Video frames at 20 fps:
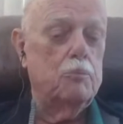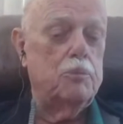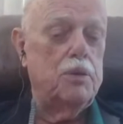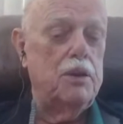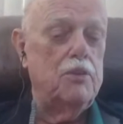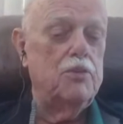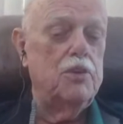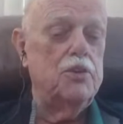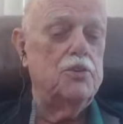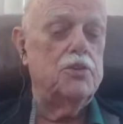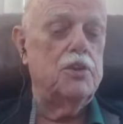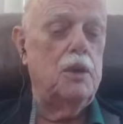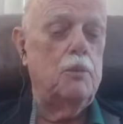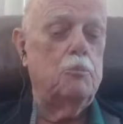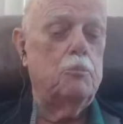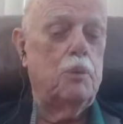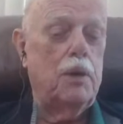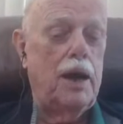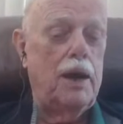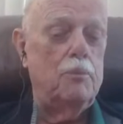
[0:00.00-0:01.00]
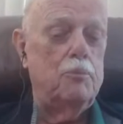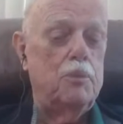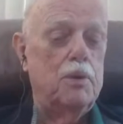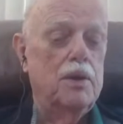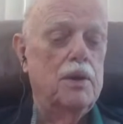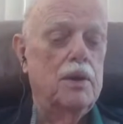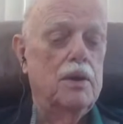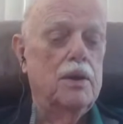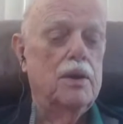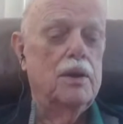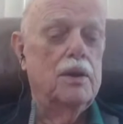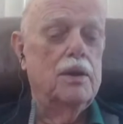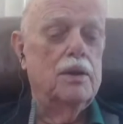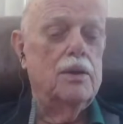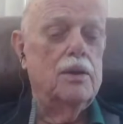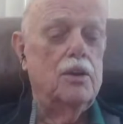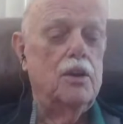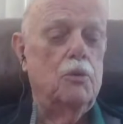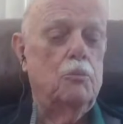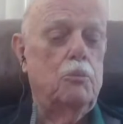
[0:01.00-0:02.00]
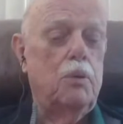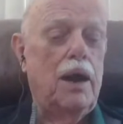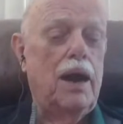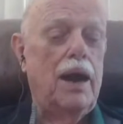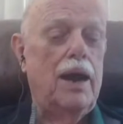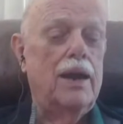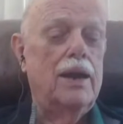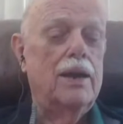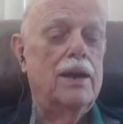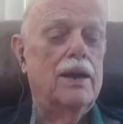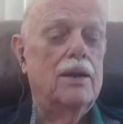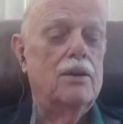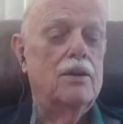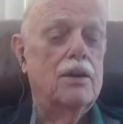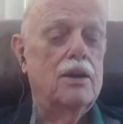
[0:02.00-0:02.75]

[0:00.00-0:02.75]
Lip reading: PVC pipe you buy